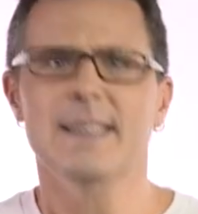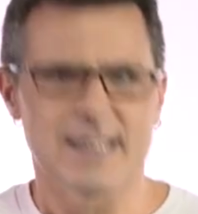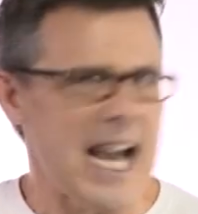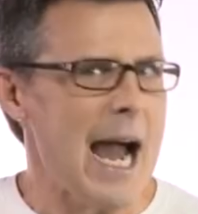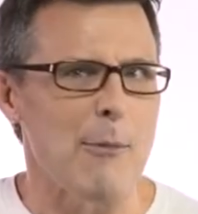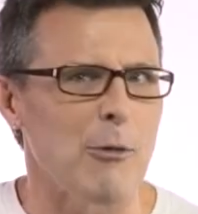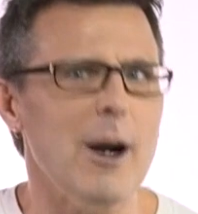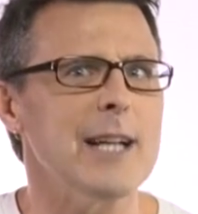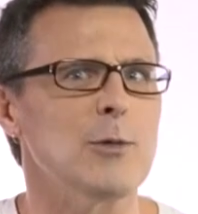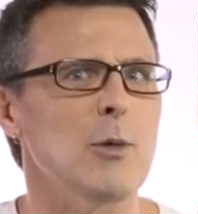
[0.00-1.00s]
Damn
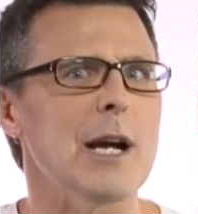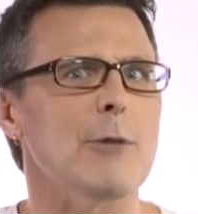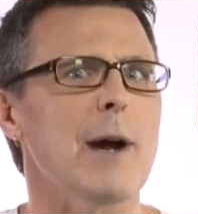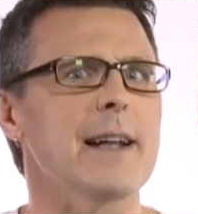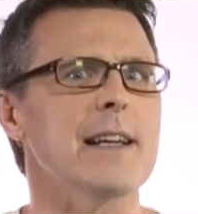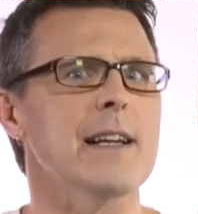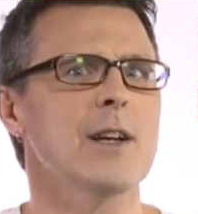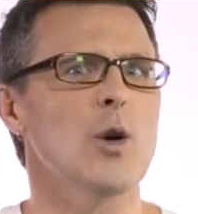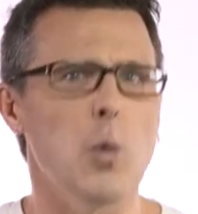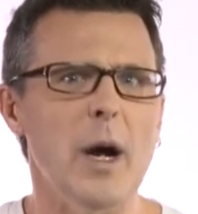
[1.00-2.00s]
right we're ready.
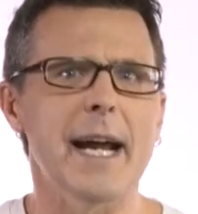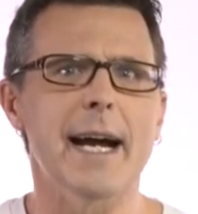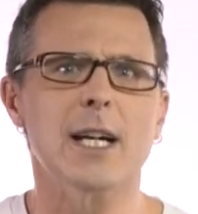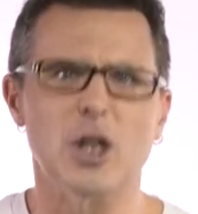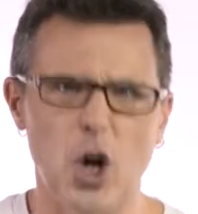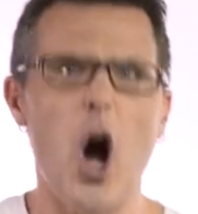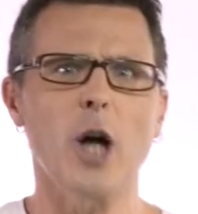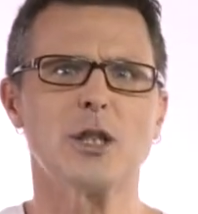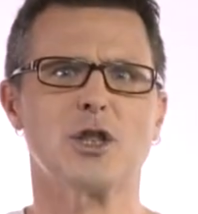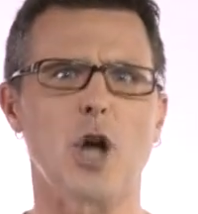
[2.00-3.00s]
We're
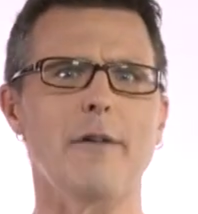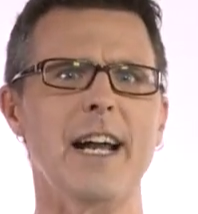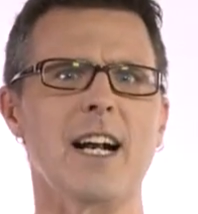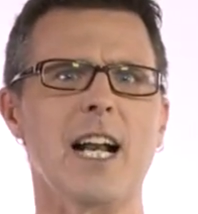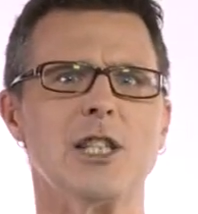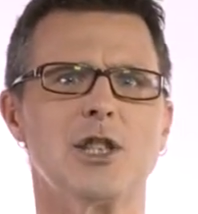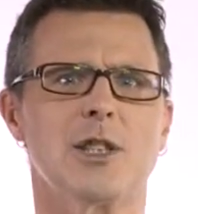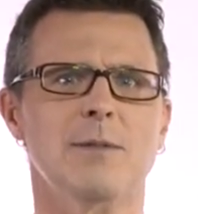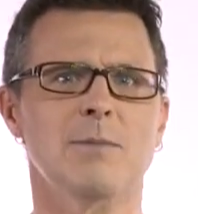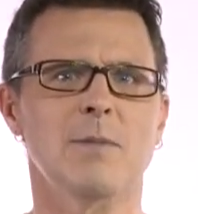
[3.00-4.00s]
gods of English.
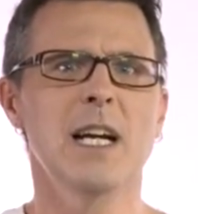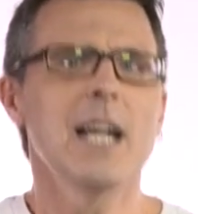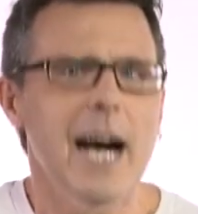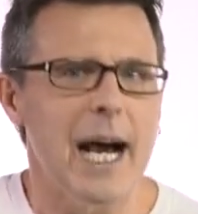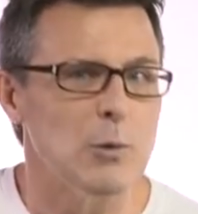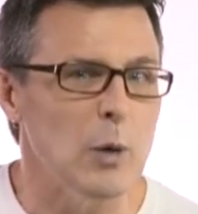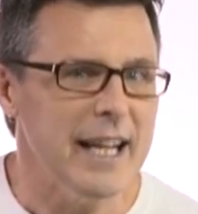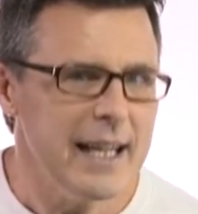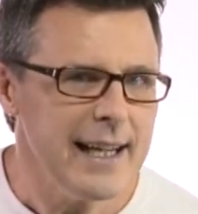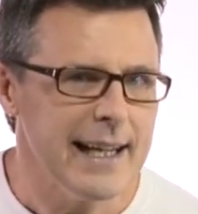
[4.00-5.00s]
And we're
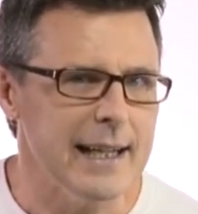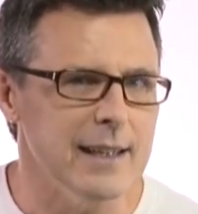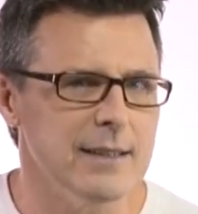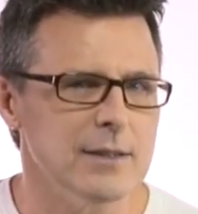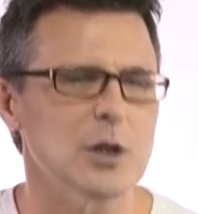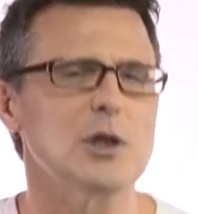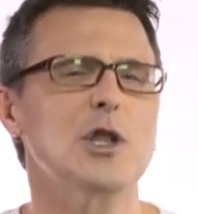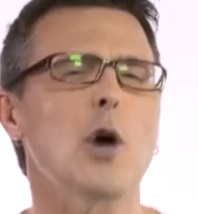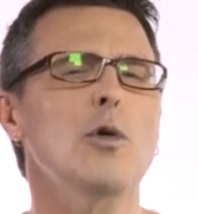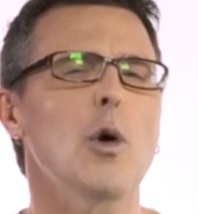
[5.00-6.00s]
here to
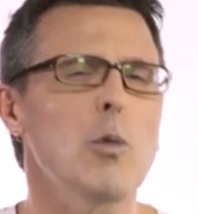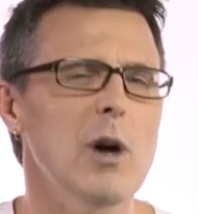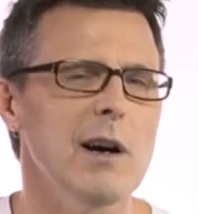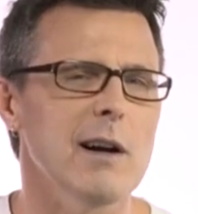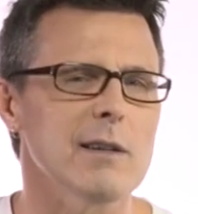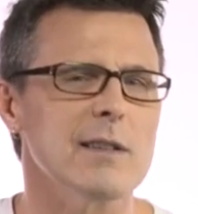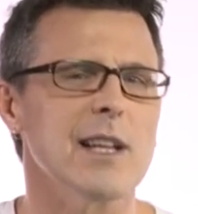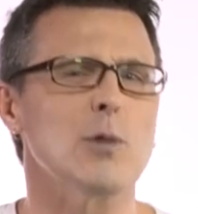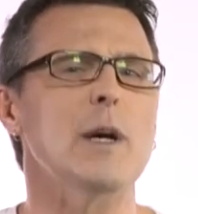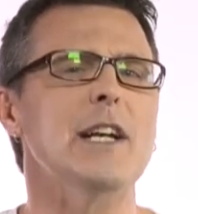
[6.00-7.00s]
show the world
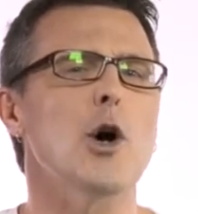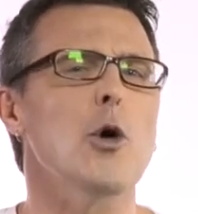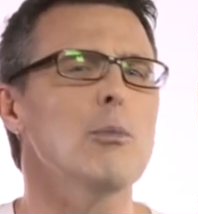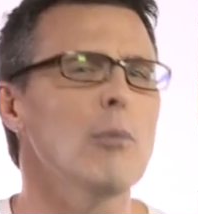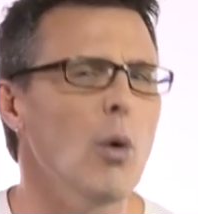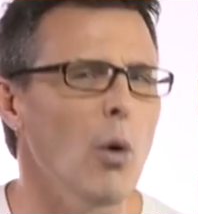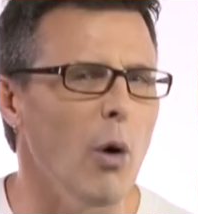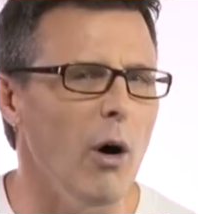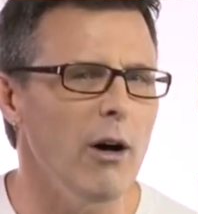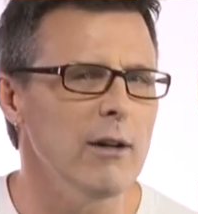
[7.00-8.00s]
that we know
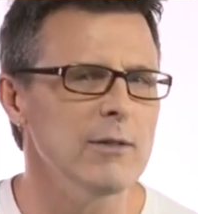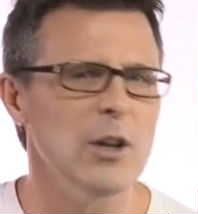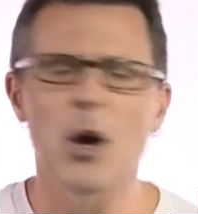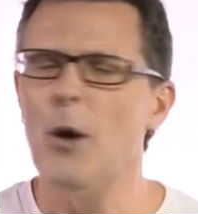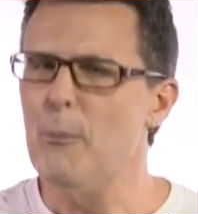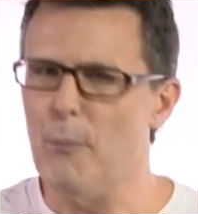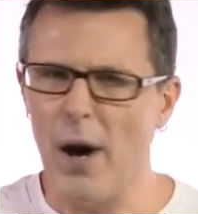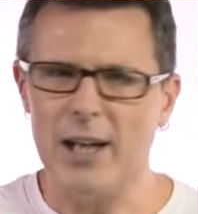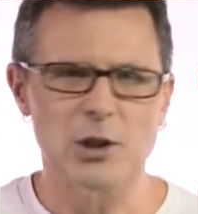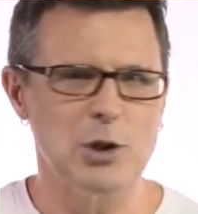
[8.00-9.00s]
more.
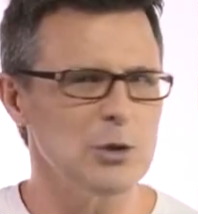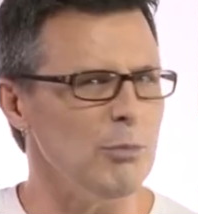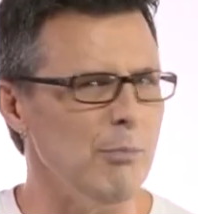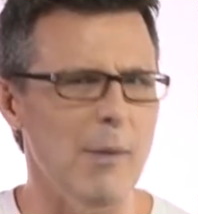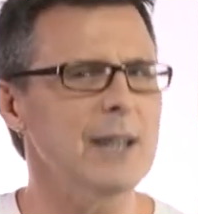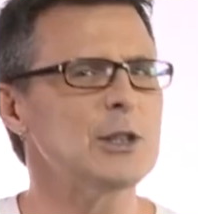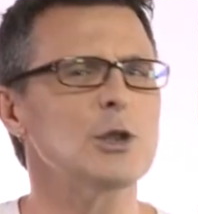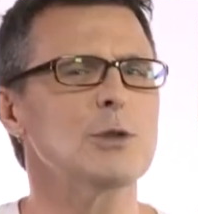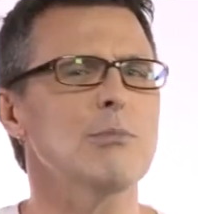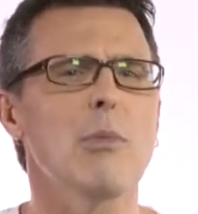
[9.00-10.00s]
Much,
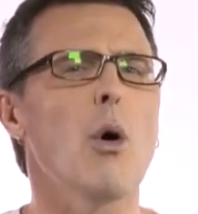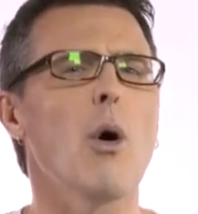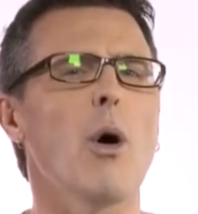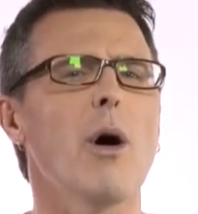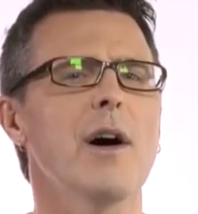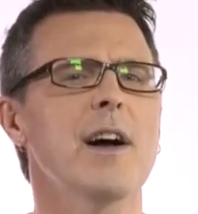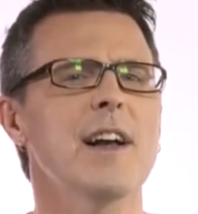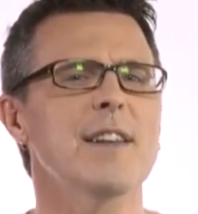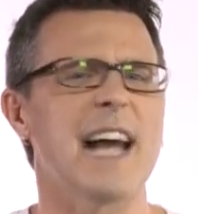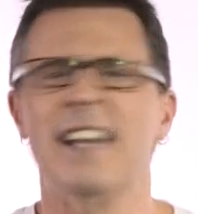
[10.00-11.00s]
much more
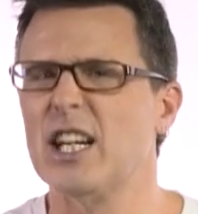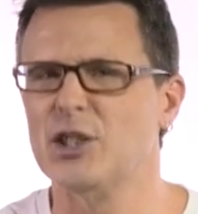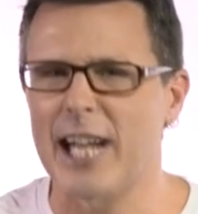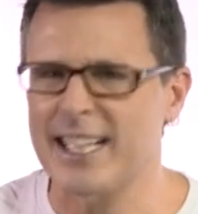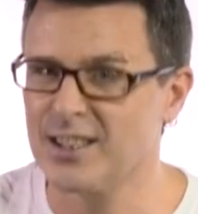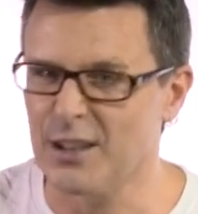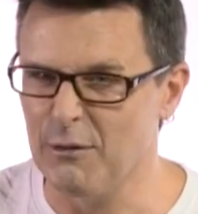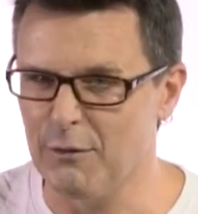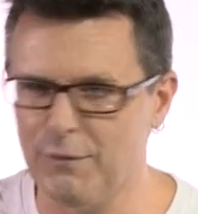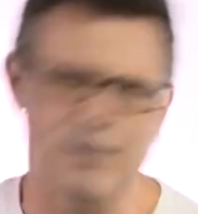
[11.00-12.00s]
than the Jackson
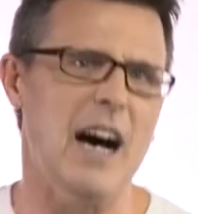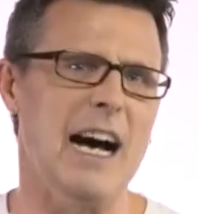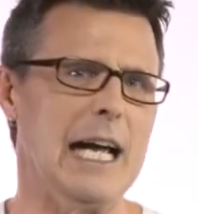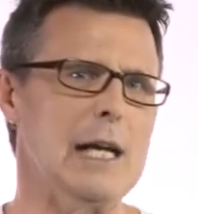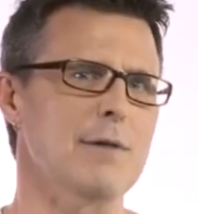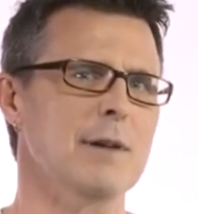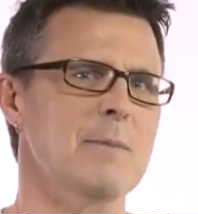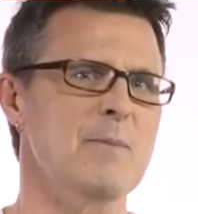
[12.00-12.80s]
5.